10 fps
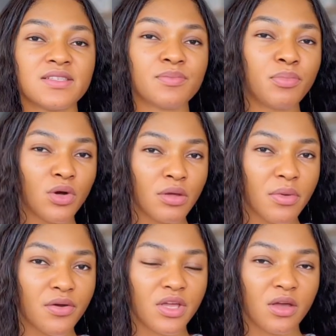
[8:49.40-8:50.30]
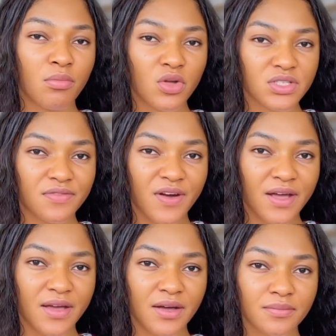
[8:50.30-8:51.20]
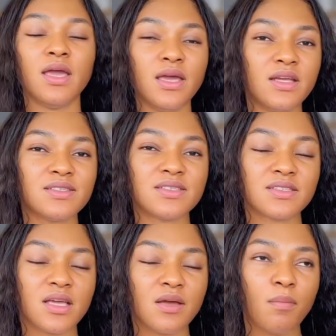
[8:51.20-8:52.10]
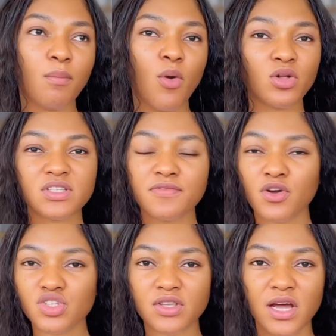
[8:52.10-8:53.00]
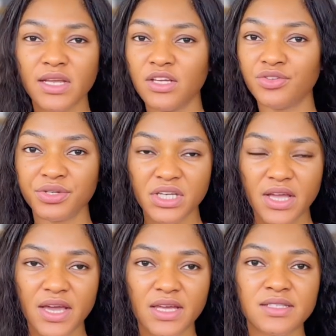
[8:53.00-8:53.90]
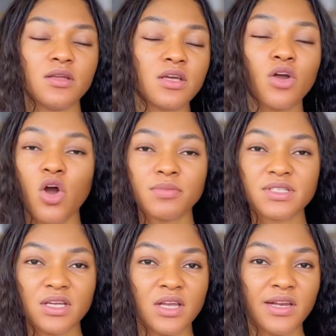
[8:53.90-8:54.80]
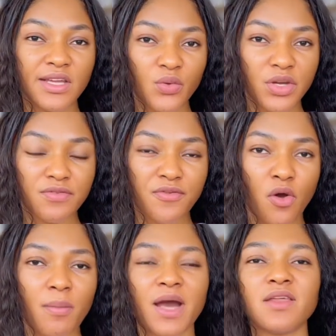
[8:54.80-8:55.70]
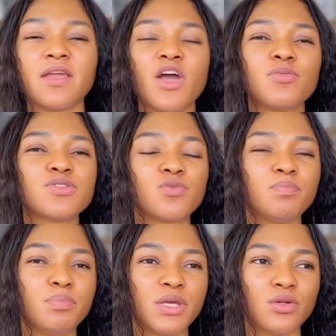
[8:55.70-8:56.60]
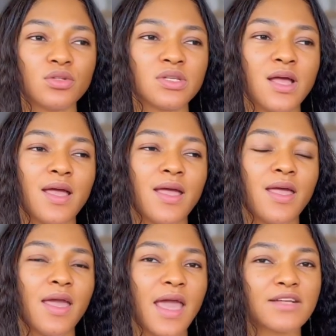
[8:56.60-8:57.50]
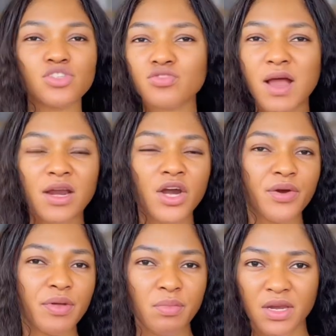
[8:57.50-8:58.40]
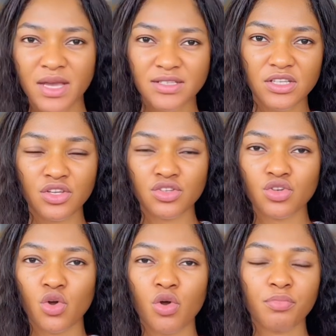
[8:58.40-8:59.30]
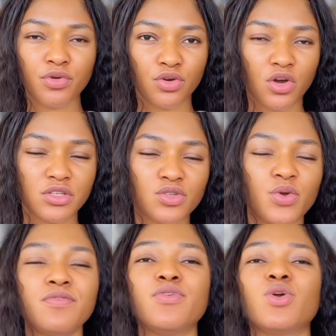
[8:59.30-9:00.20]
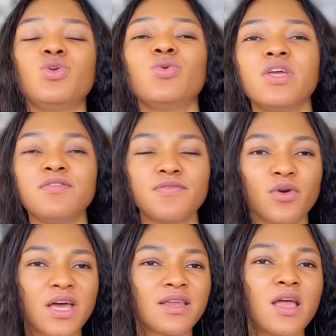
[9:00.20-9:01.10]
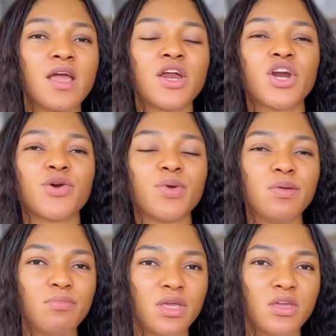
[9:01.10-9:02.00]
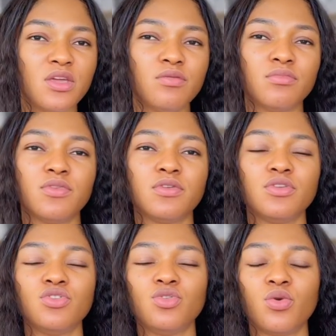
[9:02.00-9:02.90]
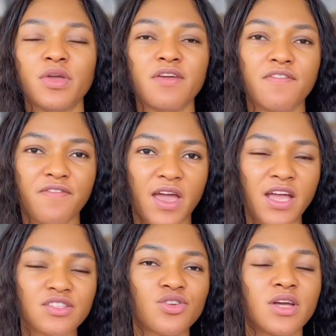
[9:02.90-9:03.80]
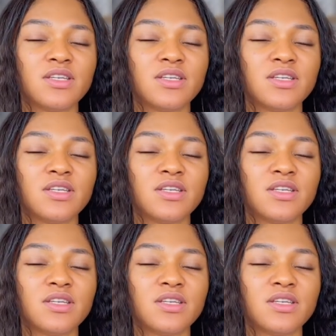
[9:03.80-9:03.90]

is a polymeric emulsifier. It is a multifunctional ingredient. It comes in a liquid form and it helps to build extra creaminess in your product. So if you're looking for that creamy effect, you can